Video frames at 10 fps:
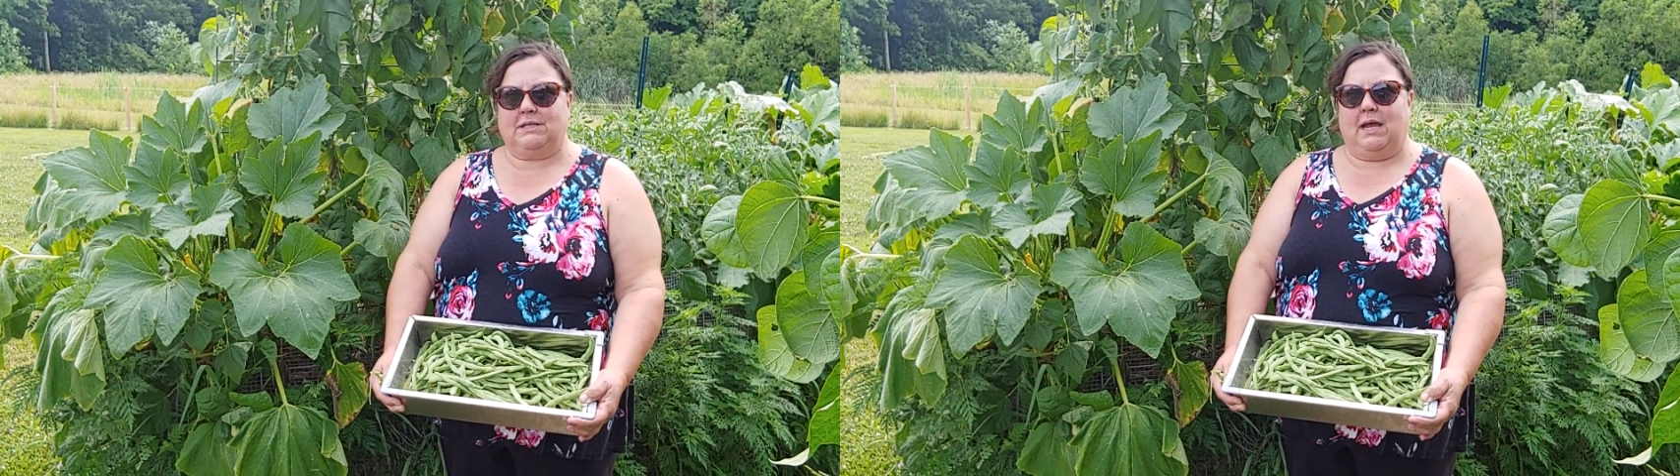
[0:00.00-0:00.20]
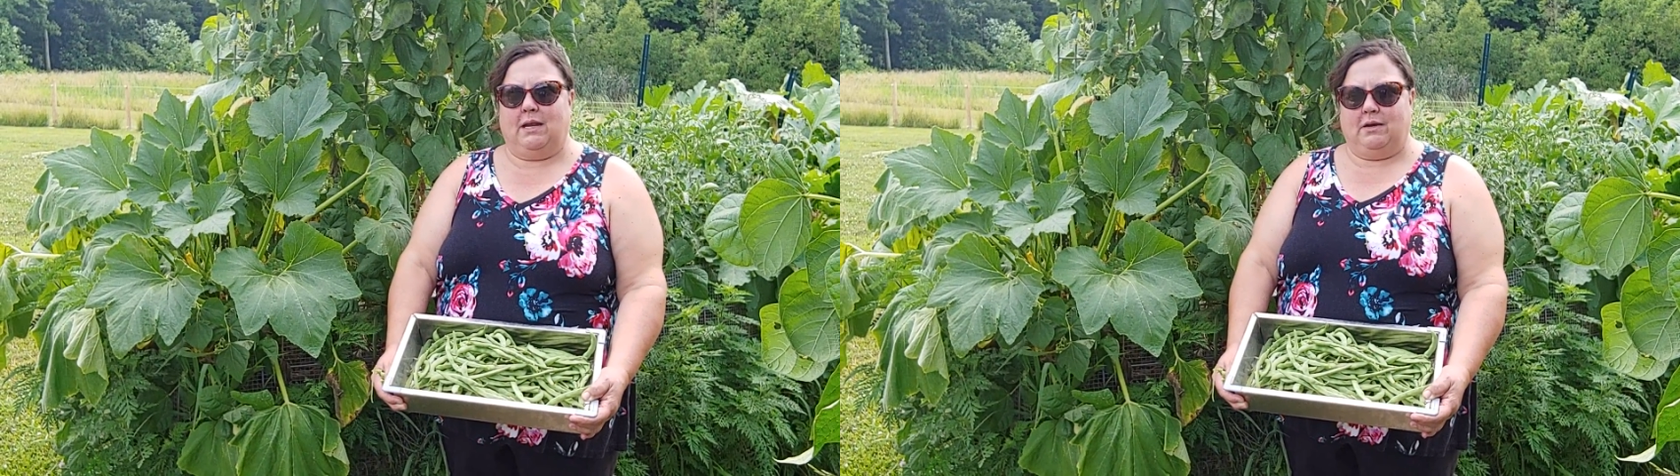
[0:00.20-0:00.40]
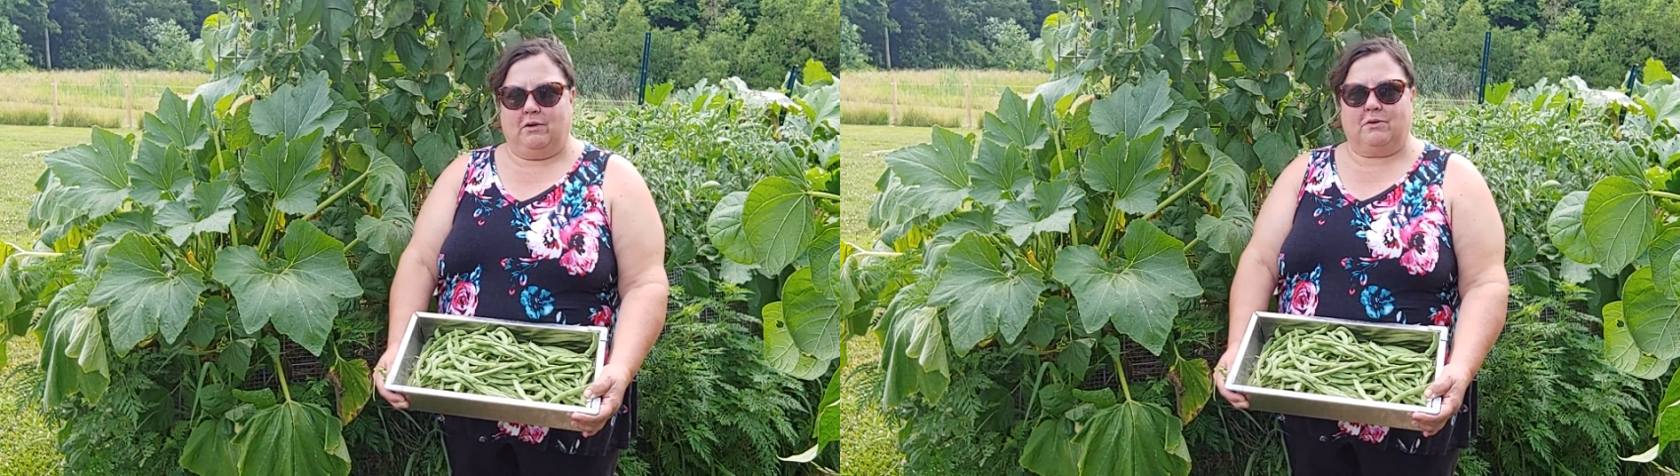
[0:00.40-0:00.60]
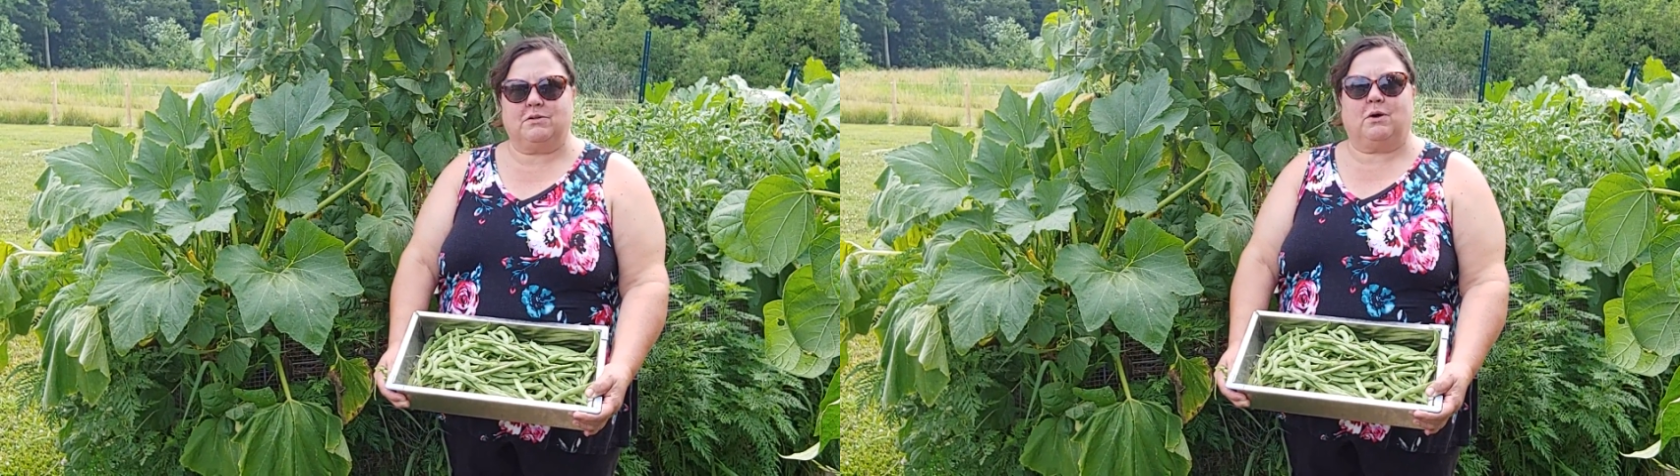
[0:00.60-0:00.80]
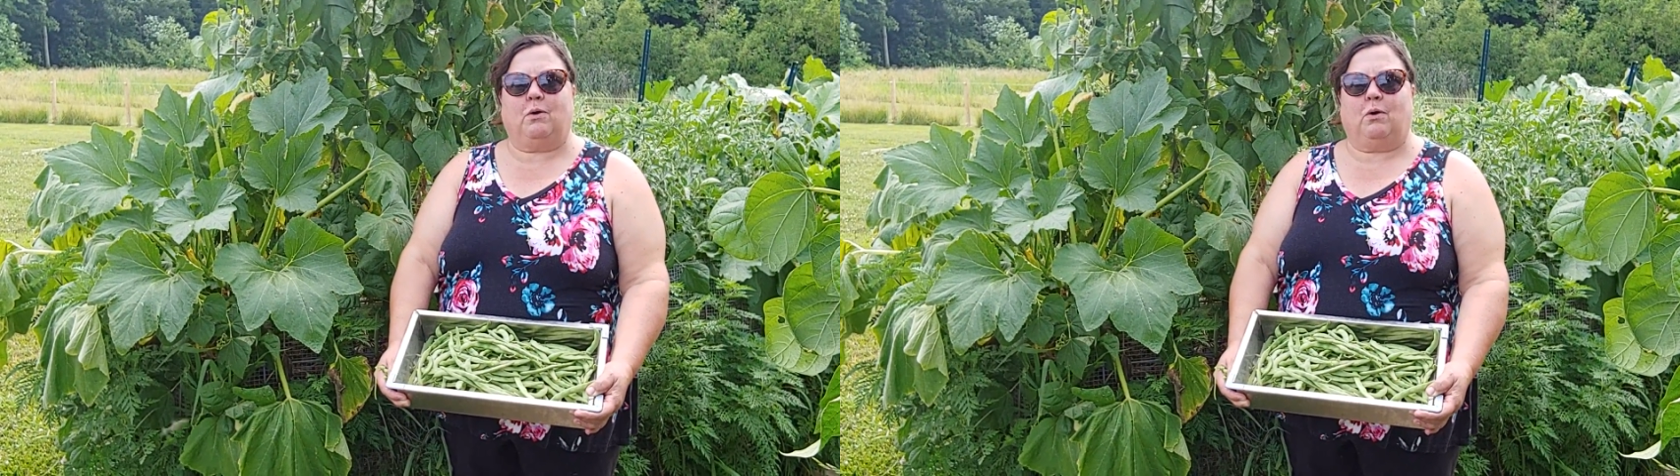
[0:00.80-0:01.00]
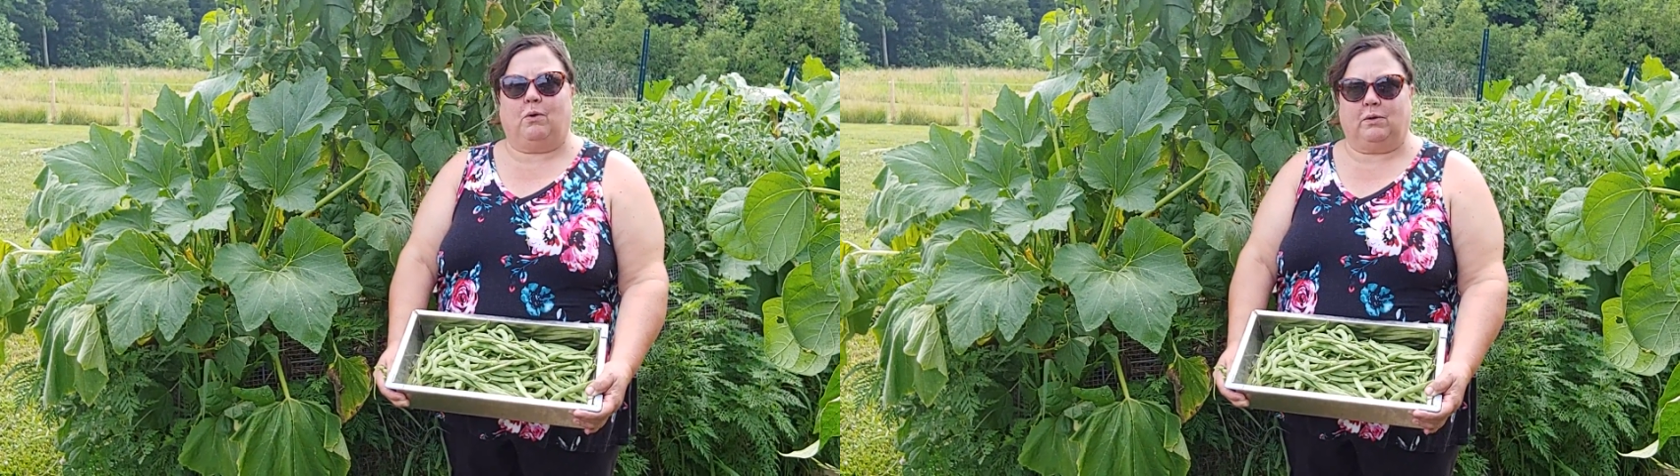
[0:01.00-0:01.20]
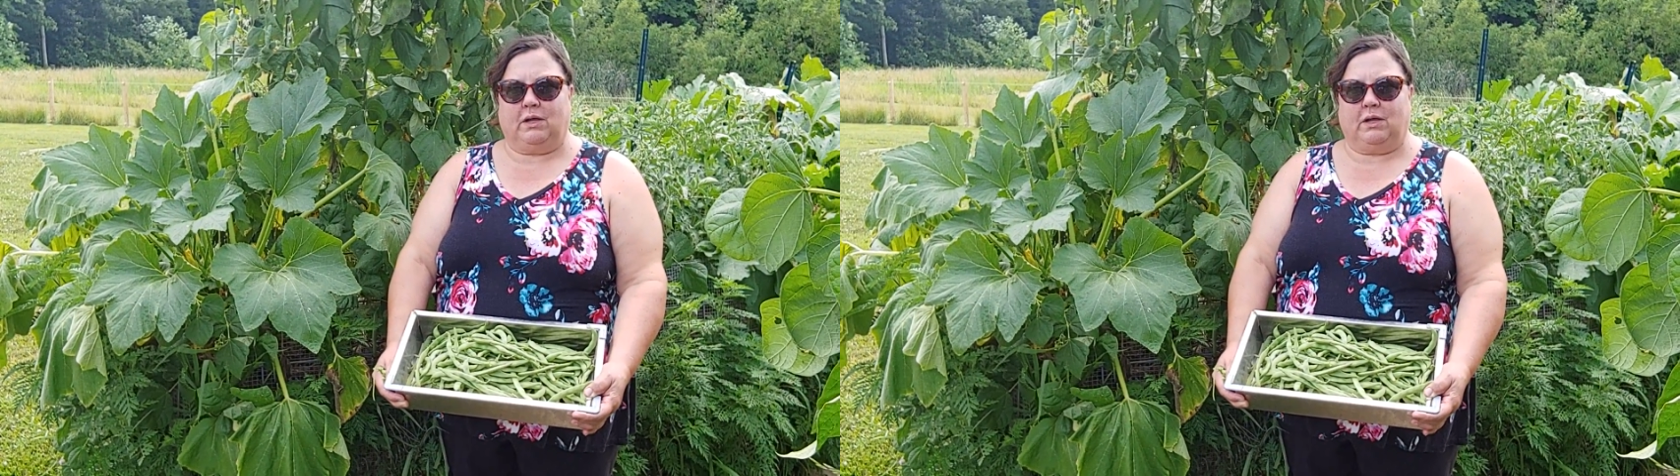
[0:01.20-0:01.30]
10 years old.